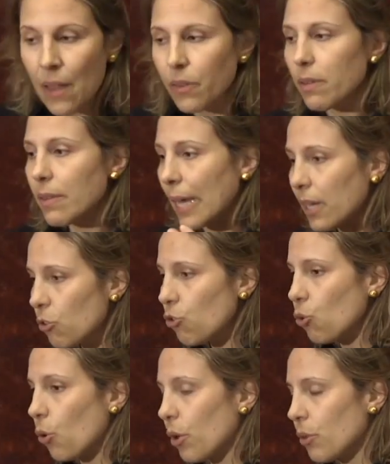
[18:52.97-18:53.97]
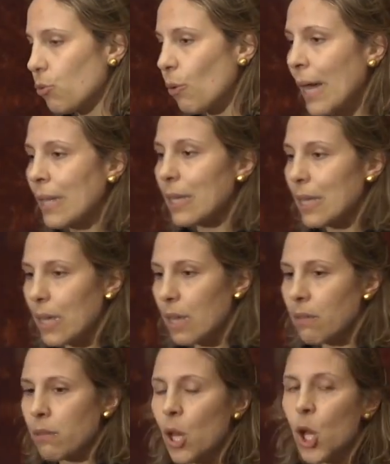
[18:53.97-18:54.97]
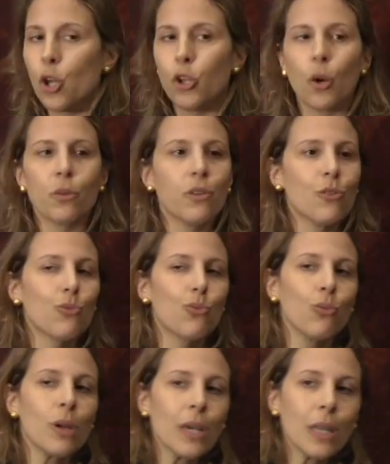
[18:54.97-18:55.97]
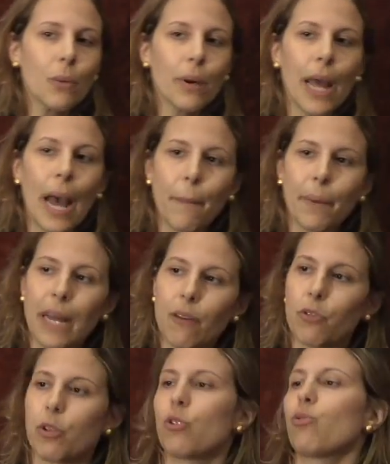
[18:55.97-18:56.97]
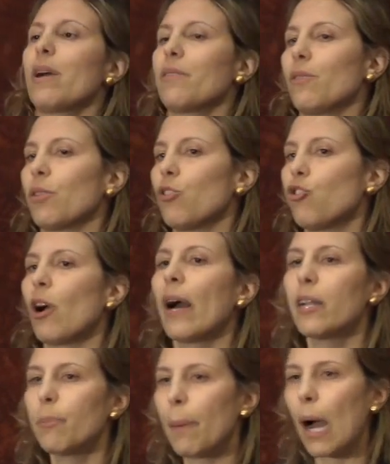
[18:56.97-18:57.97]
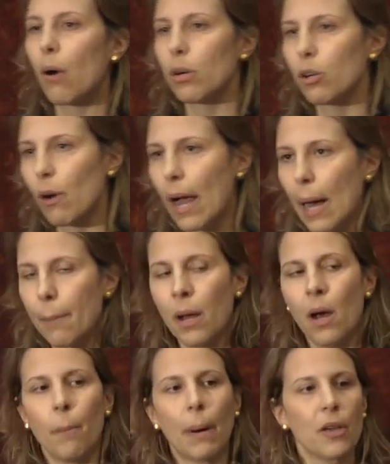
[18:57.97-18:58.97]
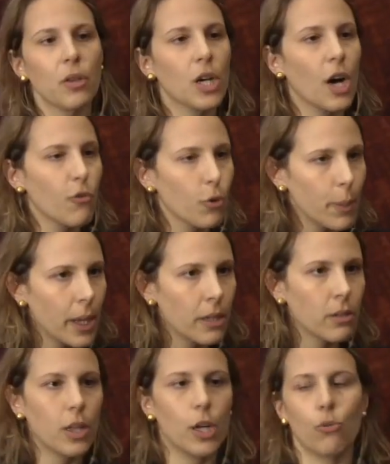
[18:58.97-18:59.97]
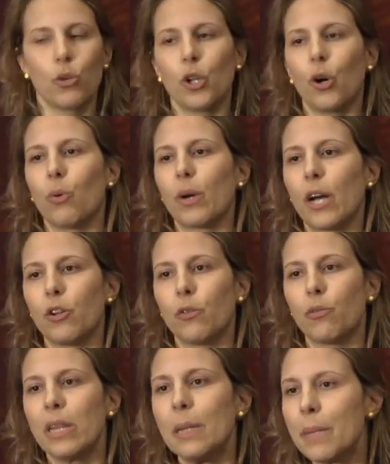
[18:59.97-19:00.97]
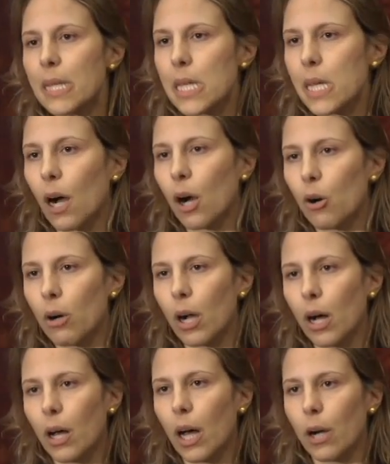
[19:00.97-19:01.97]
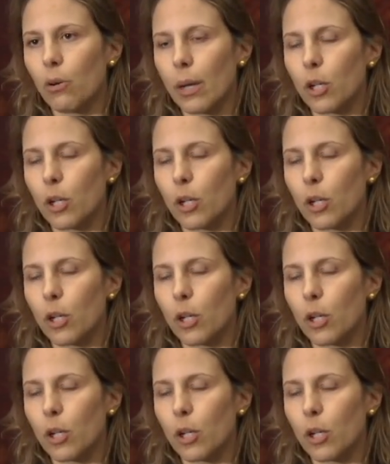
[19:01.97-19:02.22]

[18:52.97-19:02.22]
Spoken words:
The second story on the right is, you know, this is really what happened after the crisis, a giant power grab by the government. They're, you know, kind of limiting our